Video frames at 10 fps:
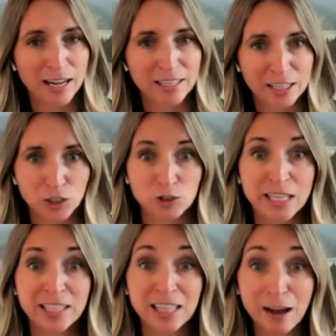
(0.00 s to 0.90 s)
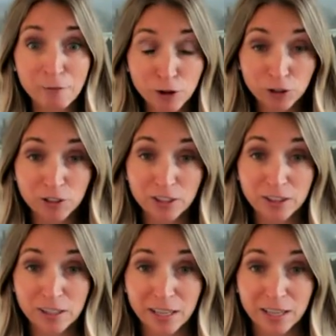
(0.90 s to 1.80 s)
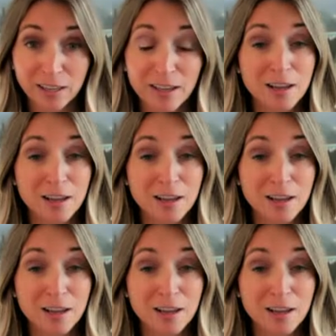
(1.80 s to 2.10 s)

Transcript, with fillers: and then you take that further to think